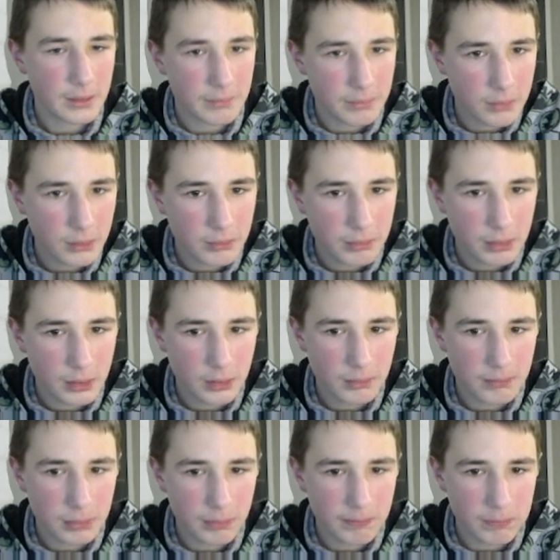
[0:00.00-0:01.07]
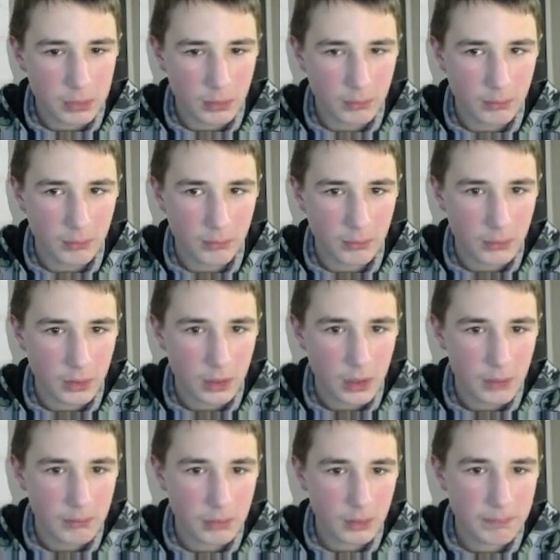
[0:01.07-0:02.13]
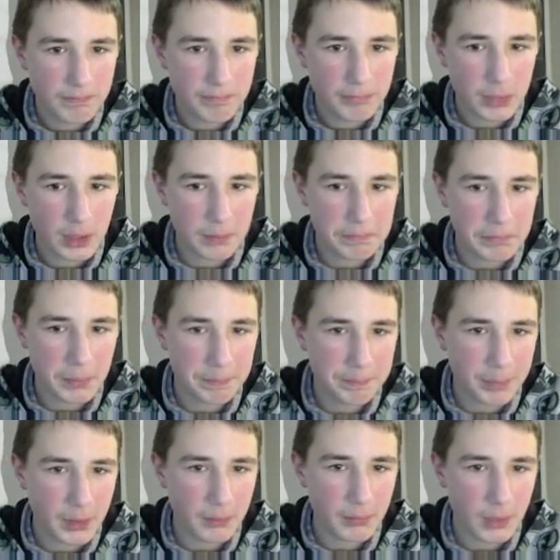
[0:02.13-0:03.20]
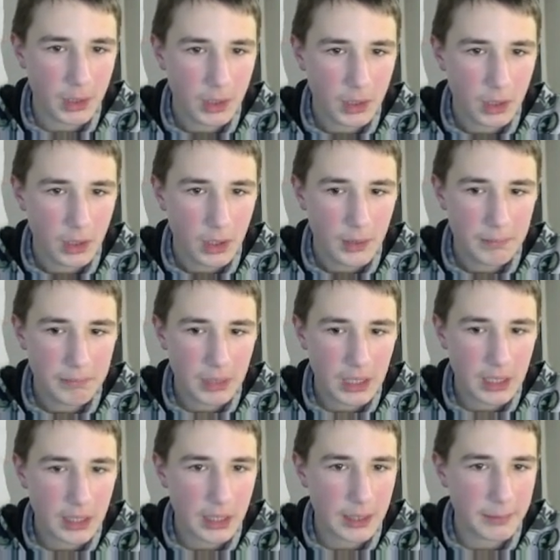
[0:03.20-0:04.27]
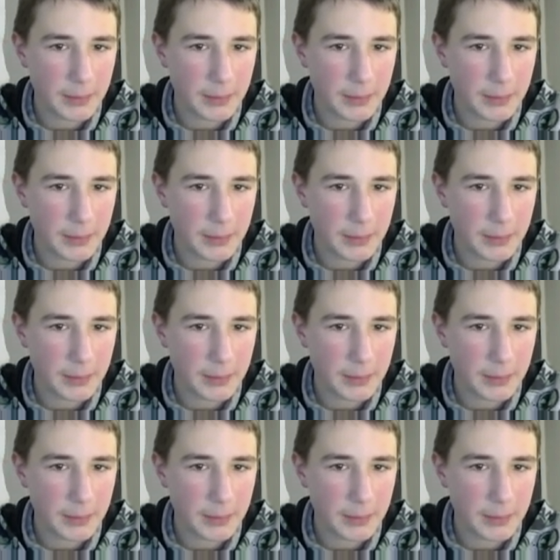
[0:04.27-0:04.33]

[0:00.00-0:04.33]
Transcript: Boom, boom, boom, boom, boom, boom, boom.